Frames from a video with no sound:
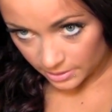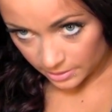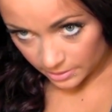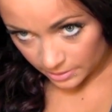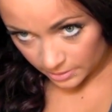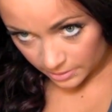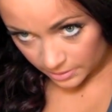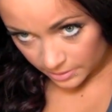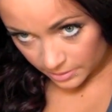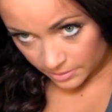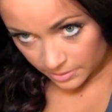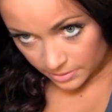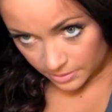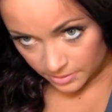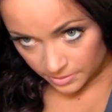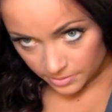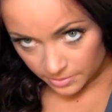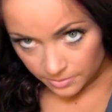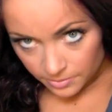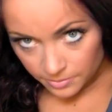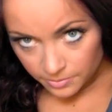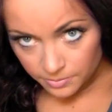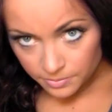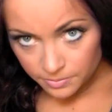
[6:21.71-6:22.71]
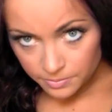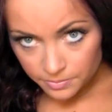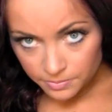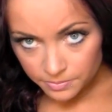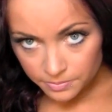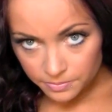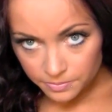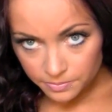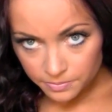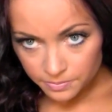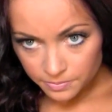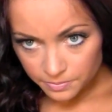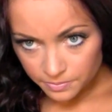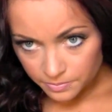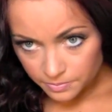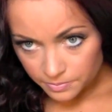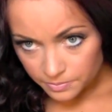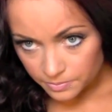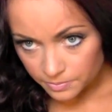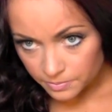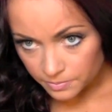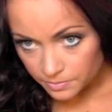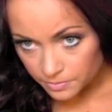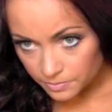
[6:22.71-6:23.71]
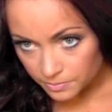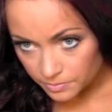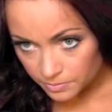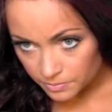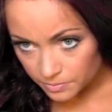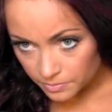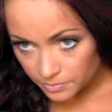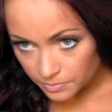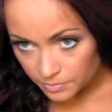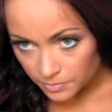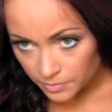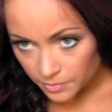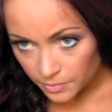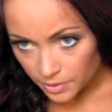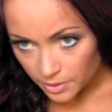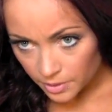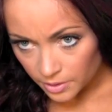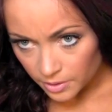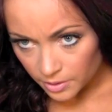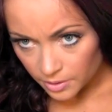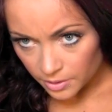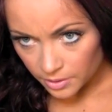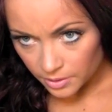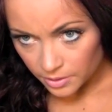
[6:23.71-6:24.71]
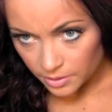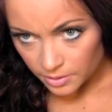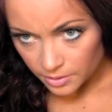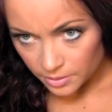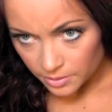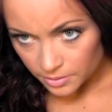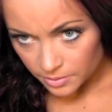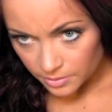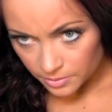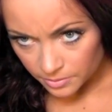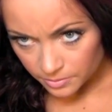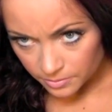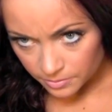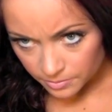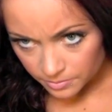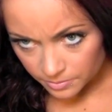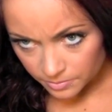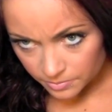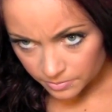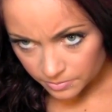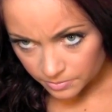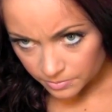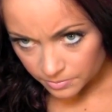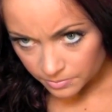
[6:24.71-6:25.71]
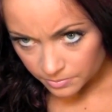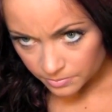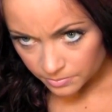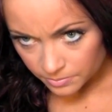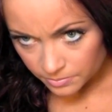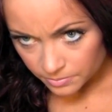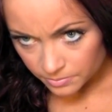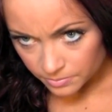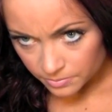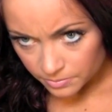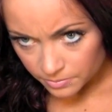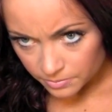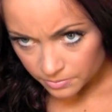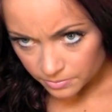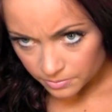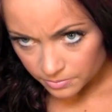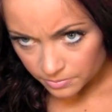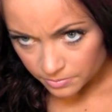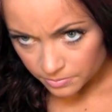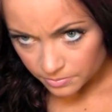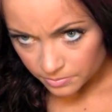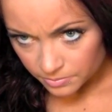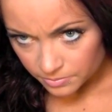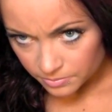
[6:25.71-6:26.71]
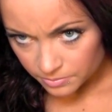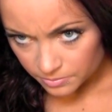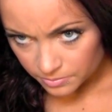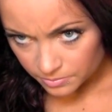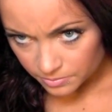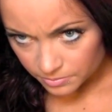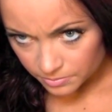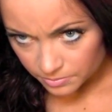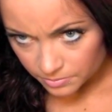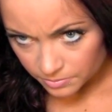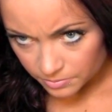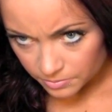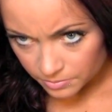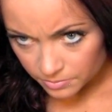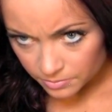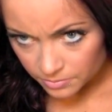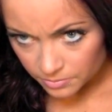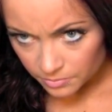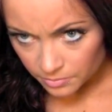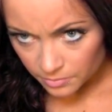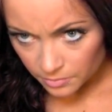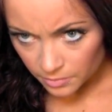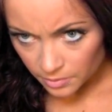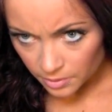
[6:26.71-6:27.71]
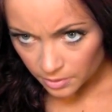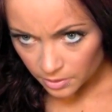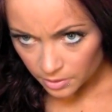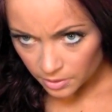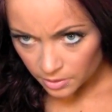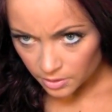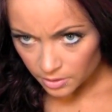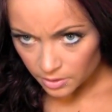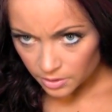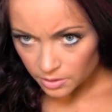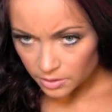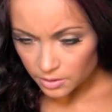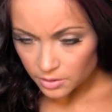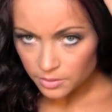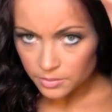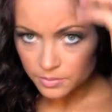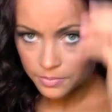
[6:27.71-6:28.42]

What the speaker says: Nothing is said.